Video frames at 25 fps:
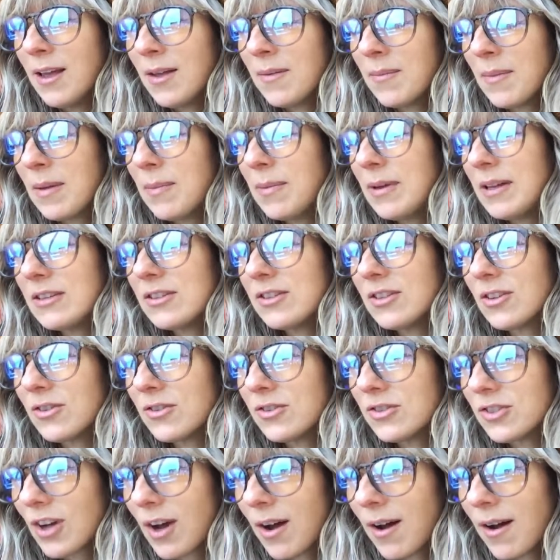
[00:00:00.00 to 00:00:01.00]
Maybe it's your
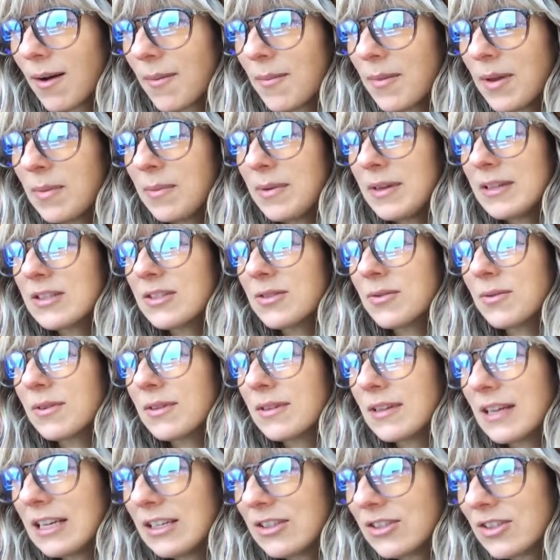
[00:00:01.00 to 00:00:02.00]
job, maybe it's a
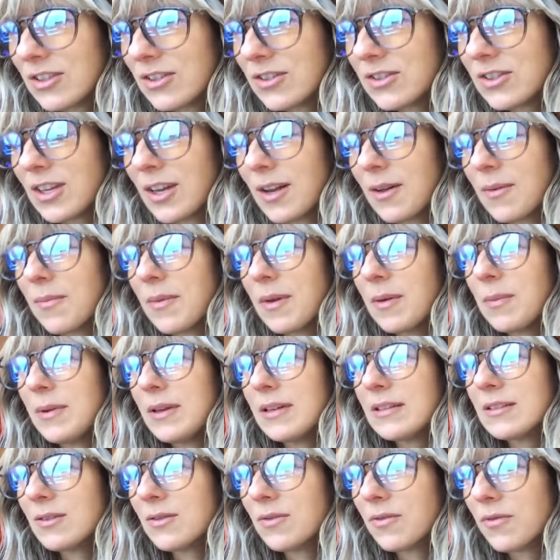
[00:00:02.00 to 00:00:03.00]
relationship, maybe
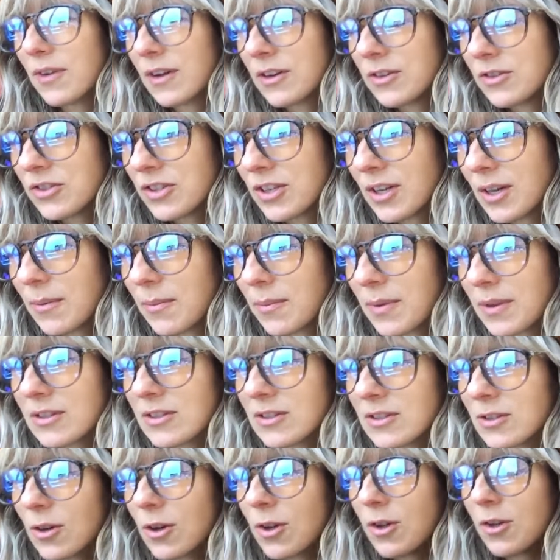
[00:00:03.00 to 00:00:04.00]
it's a friendship, a
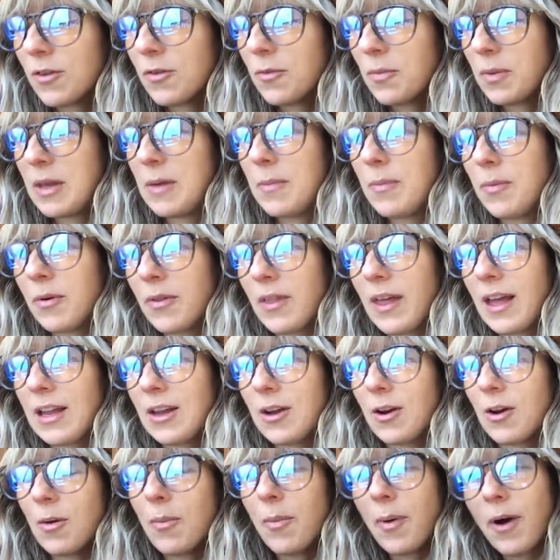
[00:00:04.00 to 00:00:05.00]
circle of people that
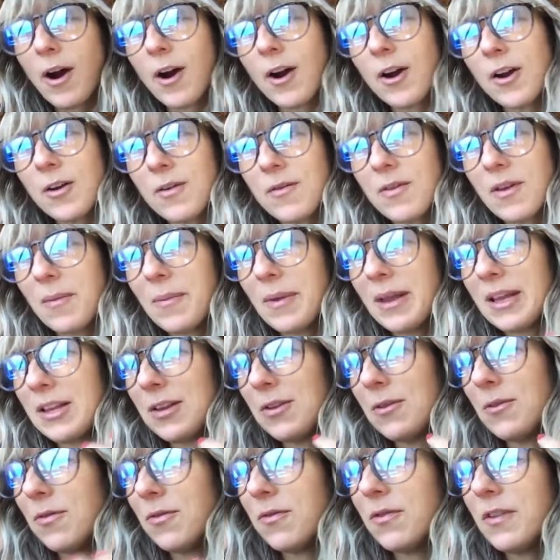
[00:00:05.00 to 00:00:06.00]
you're a part of that make
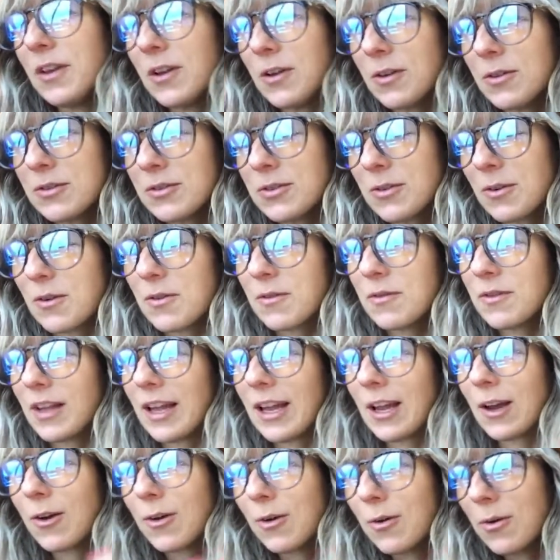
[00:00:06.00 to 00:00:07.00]
you feel sort of
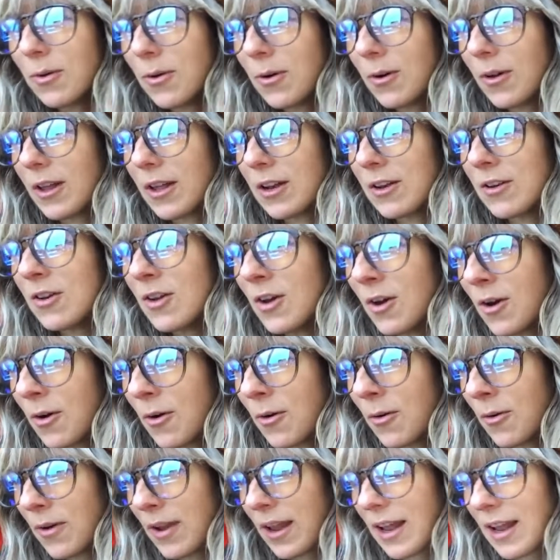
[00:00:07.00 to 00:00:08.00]
like cool and
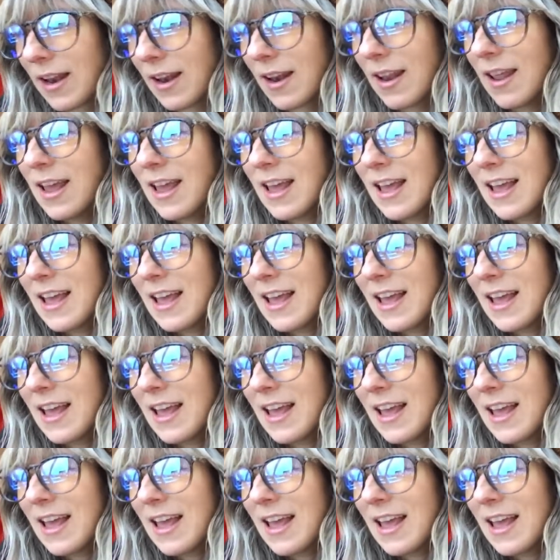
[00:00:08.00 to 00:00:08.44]
known, and